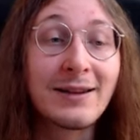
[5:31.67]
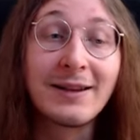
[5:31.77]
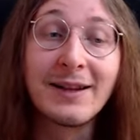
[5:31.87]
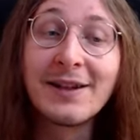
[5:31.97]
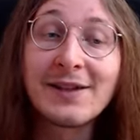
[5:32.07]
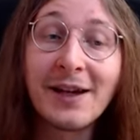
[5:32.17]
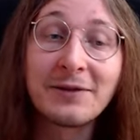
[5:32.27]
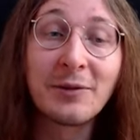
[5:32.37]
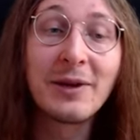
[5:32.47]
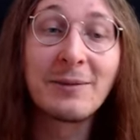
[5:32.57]
this is
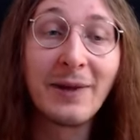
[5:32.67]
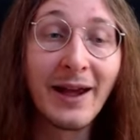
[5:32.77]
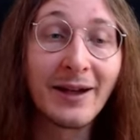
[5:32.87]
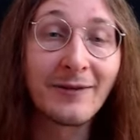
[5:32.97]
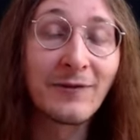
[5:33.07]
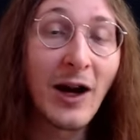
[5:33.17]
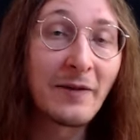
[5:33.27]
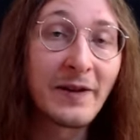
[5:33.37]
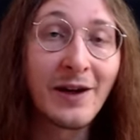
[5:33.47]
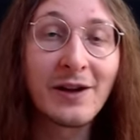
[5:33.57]
after me playing 5
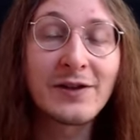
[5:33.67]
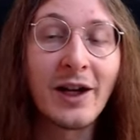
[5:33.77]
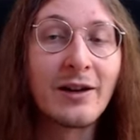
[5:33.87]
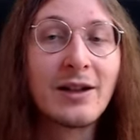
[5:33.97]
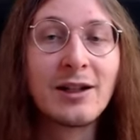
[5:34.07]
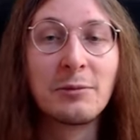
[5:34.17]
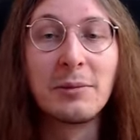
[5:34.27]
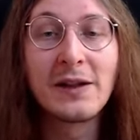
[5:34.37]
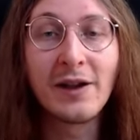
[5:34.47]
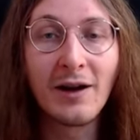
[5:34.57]
years and
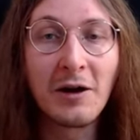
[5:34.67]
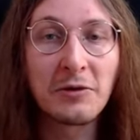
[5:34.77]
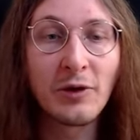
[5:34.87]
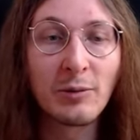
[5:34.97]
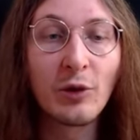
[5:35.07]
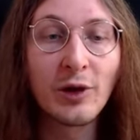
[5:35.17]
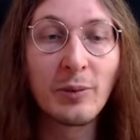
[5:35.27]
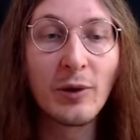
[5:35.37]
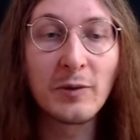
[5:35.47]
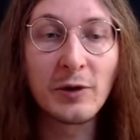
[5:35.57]
missing out on
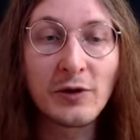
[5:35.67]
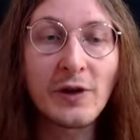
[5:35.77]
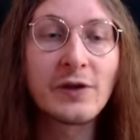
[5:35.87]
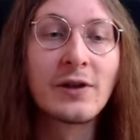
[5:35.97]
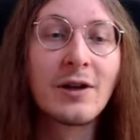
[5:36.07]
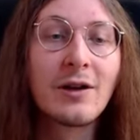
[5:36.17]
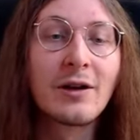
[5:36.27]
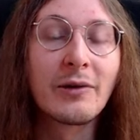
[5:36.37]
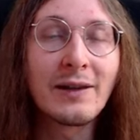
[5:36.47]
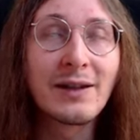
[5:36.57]
multiple fusions.
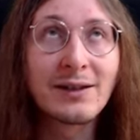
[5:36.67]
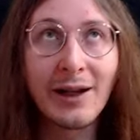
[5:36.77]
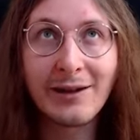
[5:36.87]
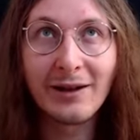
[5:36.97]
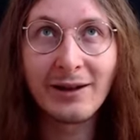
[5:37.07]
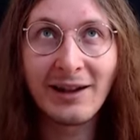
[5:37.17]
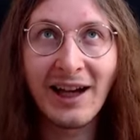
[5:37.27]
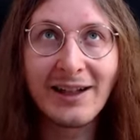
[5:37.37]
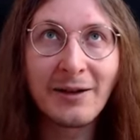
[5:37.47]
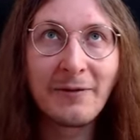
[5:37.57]
Granted that I
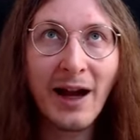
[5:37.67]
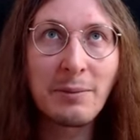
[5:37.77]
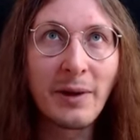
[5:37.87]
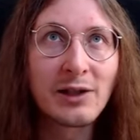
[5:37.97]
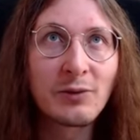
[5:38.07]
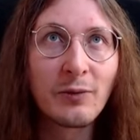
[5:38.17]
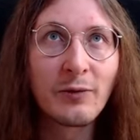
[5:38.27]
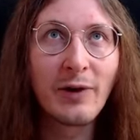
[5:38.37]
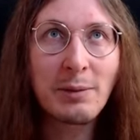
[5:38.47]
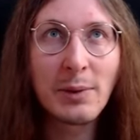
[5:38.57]
think
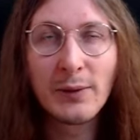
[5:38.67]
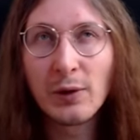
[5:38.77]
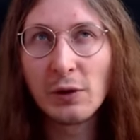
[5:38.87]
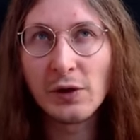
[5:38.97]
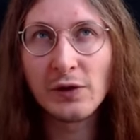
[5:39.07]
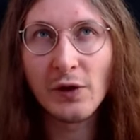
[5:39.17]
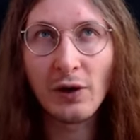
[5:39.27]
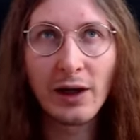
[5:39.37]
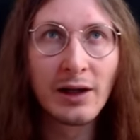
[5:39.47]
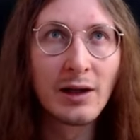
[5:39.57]
fragment fusions
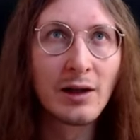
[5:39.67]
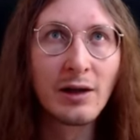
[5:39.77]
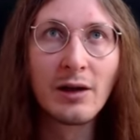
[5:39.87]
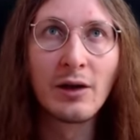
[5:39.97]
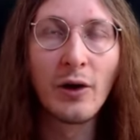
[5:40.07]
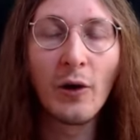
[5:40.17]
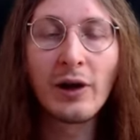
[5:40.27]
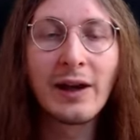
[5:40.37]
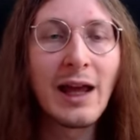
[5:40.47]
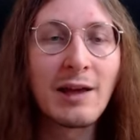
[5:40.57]
only
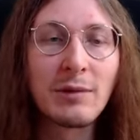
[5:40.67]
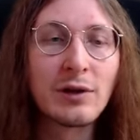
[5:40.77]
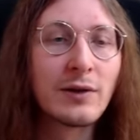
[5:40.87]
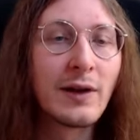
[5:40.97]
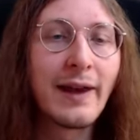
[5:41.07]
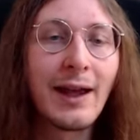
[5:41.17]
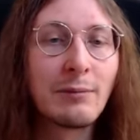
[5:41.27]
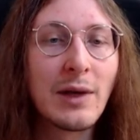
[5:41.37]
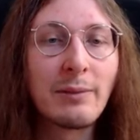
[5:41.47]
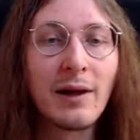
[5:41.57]
came into the game
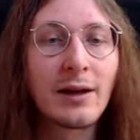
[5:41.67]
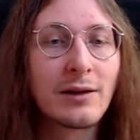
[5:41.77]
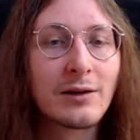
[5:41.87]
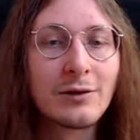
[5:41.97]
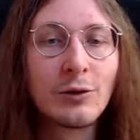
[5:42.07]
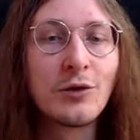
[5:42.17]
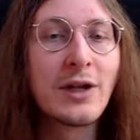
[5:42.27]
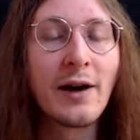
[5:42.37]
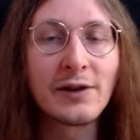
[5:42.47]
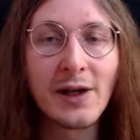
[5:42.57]
maybe like 2
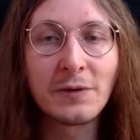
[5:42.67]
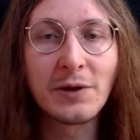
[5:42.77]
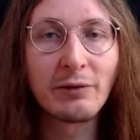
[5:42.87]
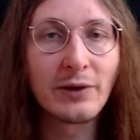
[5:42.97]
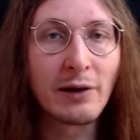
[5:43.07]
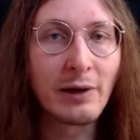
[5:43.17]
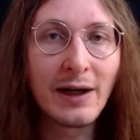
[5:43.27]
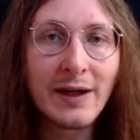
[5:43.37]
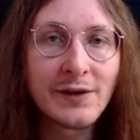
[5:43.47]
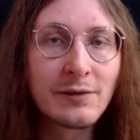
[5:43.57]
years after the
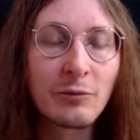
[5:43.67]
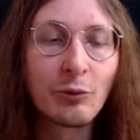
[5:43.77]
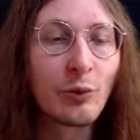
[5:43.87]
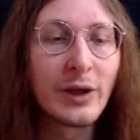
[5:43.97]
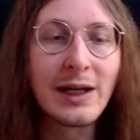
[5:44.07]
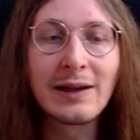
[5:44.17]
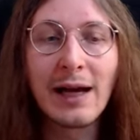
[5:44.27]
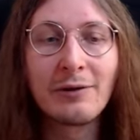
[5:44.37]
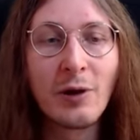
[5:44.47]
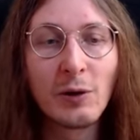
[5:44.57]
release. We didn't
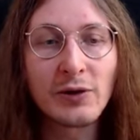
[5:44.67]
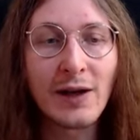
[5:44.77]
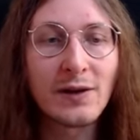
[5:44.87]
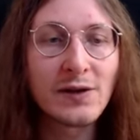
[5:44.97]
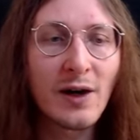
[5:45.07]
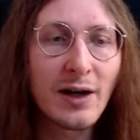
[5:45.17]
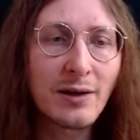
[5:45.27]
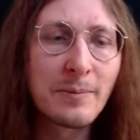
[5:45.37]
have those at the start.